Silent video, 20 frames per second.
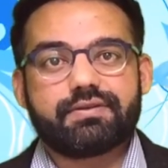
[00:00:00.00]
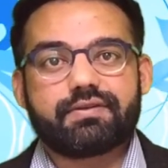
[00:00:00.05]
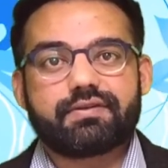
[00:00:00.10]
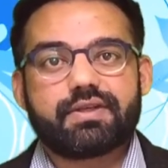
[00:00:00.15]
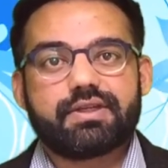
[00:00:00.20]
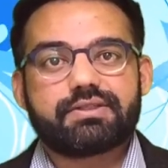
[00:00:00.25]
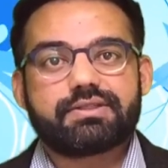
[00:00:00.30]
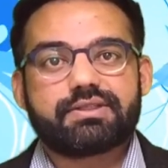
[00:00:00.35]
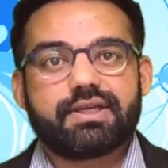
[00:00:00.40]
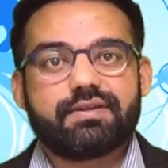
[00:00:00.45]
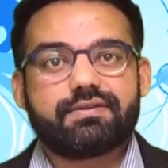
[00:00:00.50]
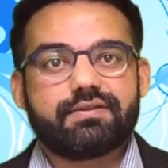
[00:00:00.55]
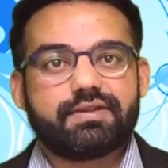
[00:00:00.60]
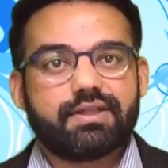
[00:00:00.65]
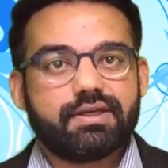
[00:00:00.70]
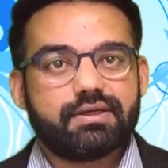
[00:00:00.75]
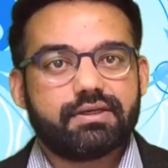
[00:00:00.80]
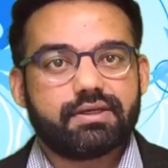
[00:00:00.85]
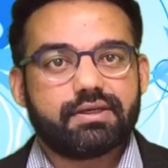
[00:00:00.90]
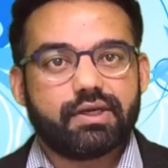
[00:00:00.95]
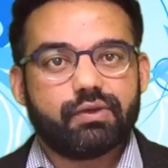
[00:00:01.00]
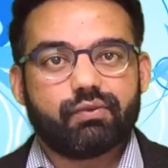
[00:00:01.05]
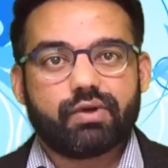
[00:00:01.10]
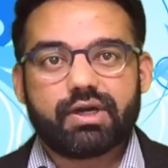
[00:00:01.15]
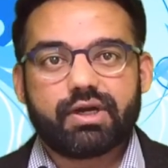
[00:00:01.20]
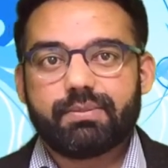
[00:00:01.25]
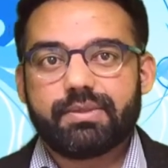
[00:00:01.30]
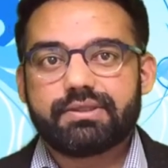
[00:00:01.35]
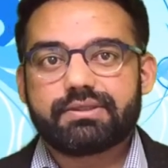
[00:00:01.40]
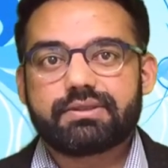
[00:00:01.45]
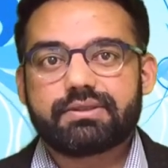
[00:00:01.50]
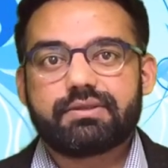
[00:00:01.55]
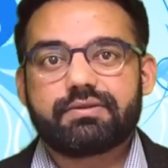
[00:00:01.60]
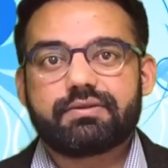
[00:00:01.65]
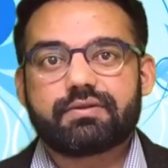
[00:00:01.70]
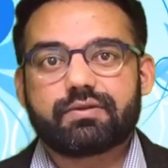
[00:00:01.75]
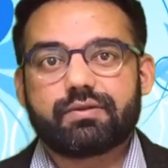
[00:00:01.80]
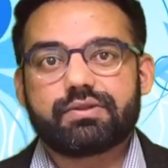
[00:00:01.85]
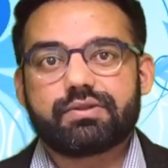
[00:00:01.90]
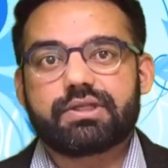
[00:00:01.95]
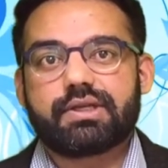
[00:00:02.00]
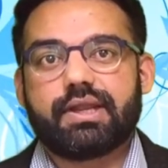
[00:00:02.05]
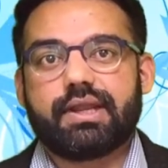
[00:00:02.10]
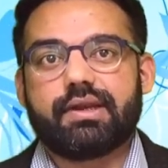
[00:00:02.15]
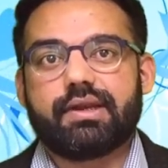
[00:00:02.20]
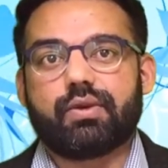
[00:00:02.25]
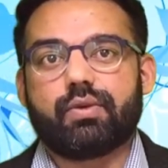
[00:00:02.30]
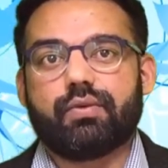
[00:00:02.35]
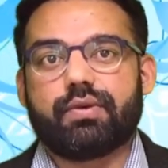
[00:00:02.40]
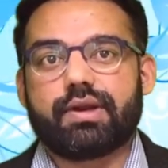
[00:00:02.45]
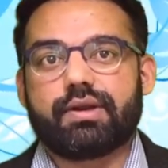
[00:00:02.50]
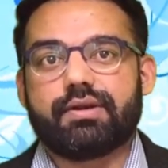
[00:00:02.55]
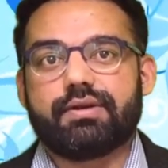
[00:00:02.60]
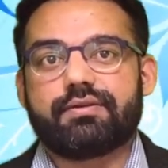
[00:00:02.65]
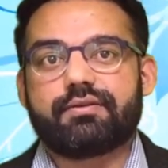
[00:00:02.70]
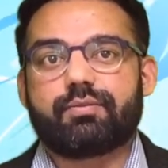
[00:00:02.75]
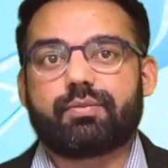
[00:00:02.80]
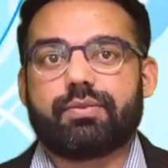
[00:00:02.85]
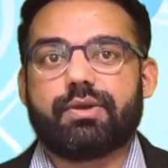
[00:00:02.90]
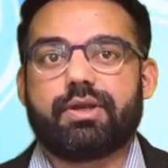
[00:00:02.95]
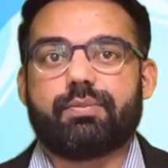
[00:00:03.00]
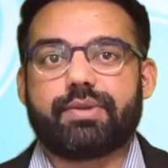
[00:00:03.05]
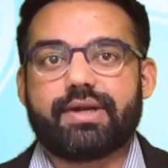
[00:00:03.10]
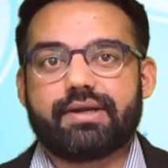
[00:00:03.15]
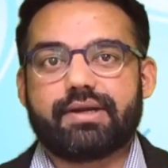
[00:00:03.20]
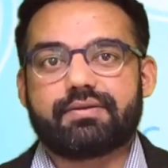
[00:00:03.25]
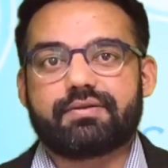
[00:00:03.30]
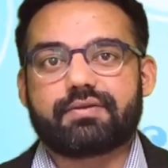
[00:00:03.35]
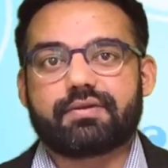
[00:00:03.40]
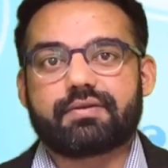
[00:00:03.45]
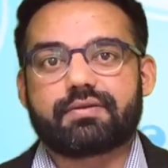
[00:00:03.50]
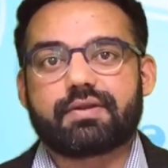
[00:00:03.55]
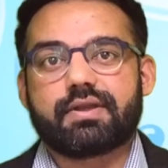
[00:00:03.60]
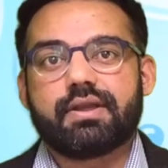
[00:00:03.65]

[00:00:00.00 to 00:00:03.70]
such as their environmental, social, and governance practices.